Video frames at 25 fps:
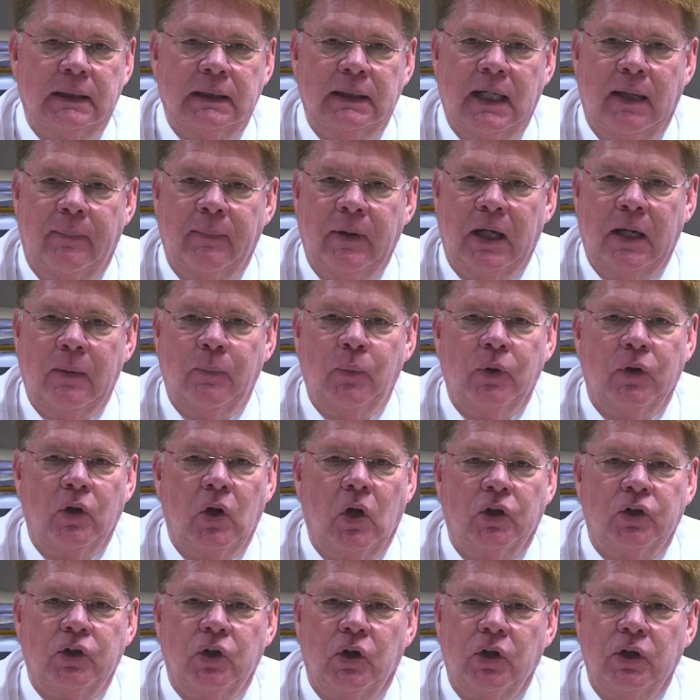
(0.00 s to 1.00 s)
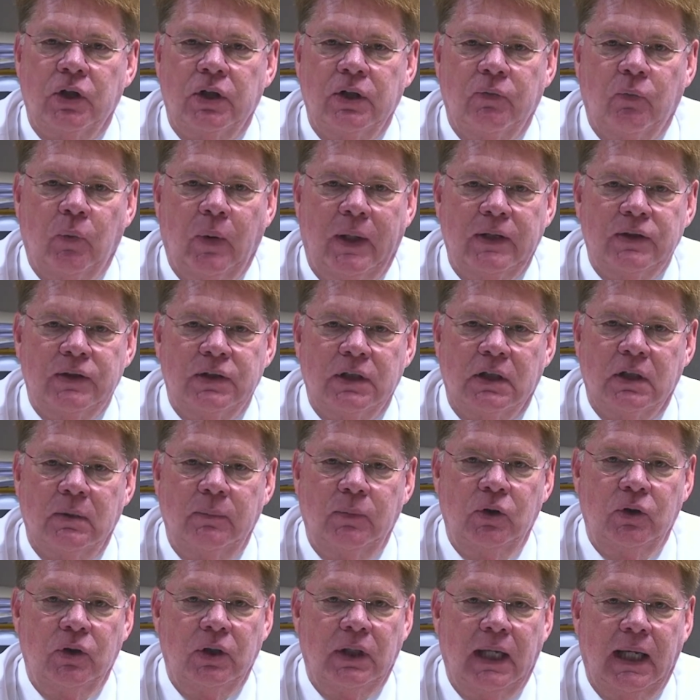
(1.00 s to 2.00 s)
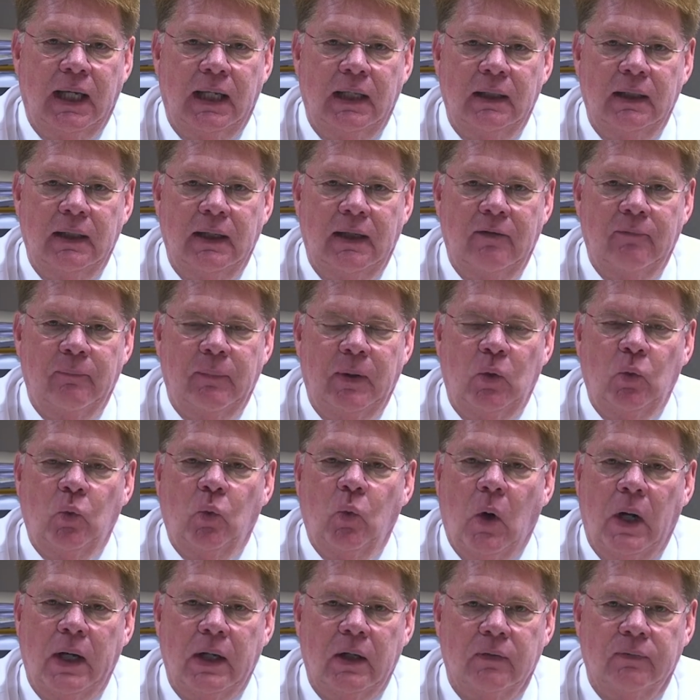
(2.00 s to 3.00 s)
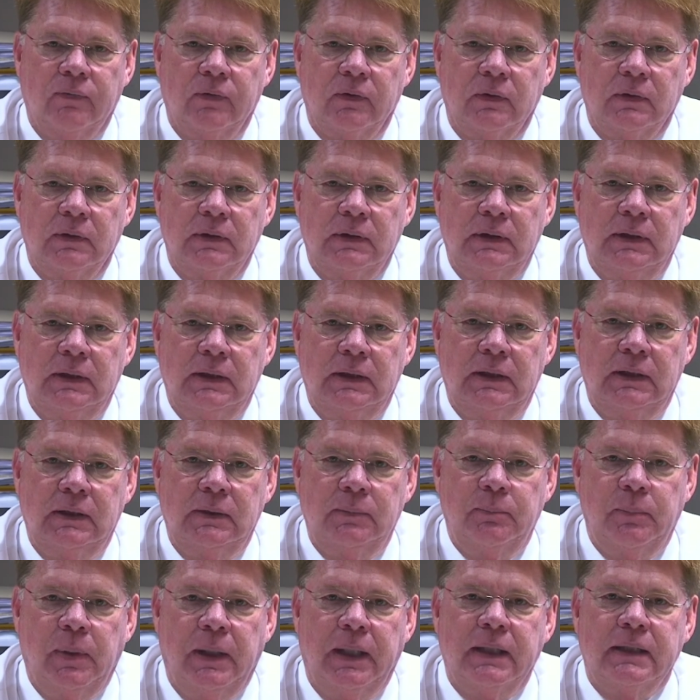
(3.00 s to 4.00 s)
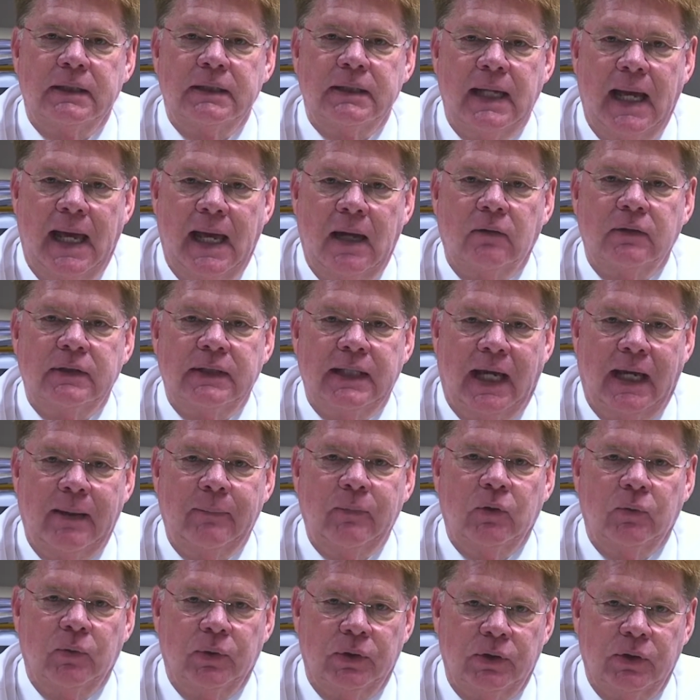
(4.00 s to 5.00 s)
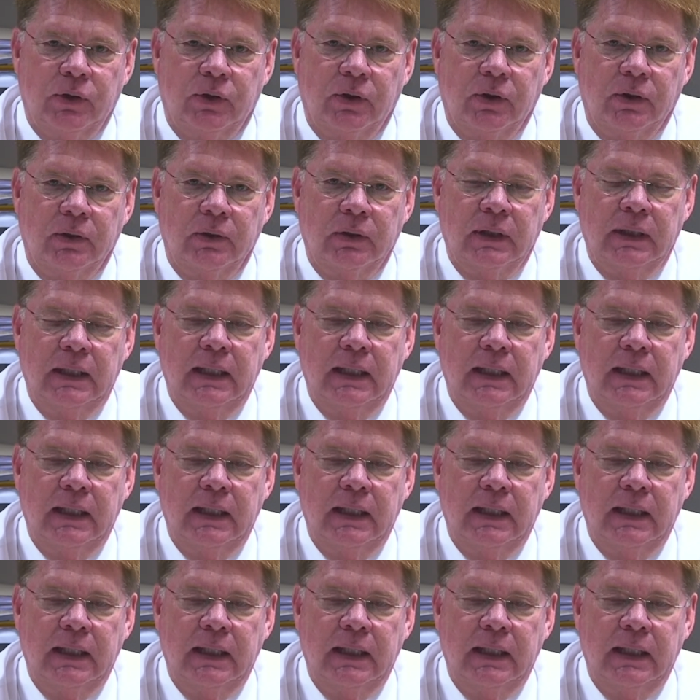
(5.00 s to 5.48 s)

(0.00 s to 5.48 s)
coming up with alternative ways to communicate have been wonderful, but it's now time to return.